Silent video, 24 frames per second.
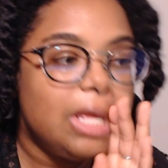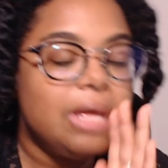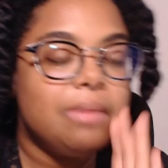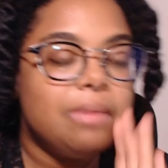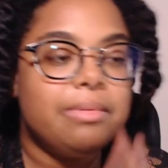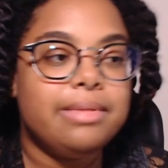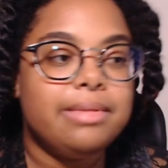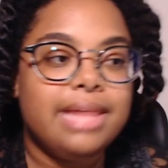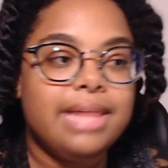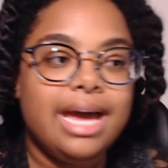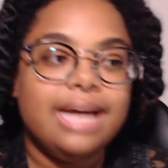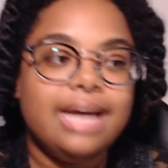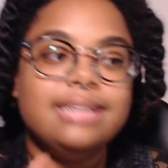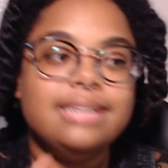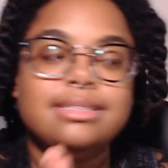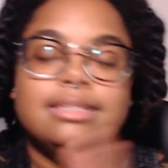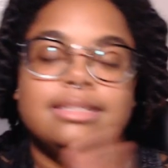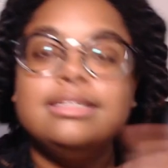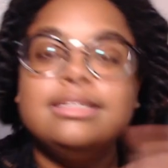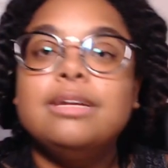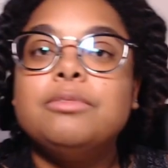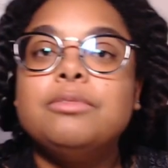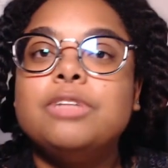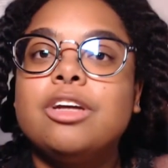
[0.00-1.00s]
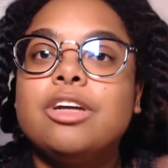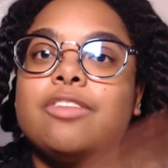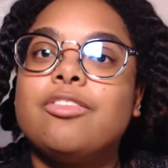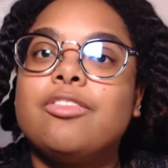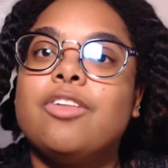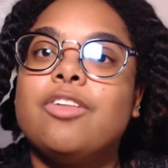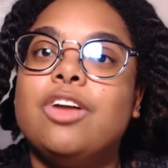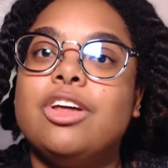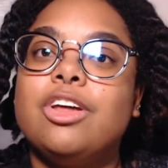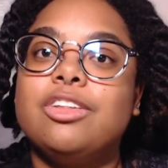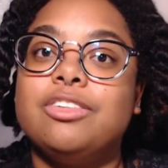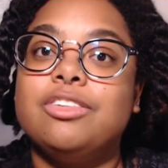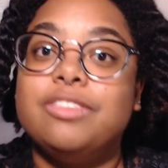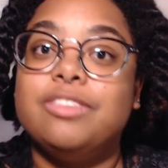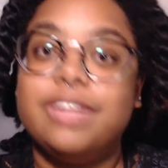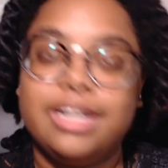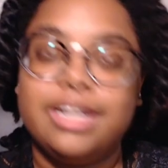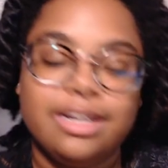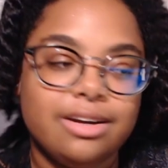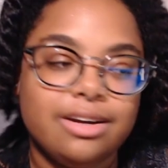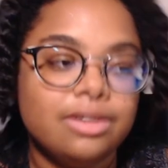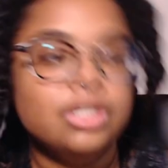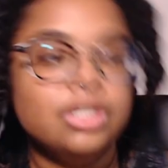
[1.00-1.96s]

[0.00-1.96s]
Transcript: But that is the subject for another video.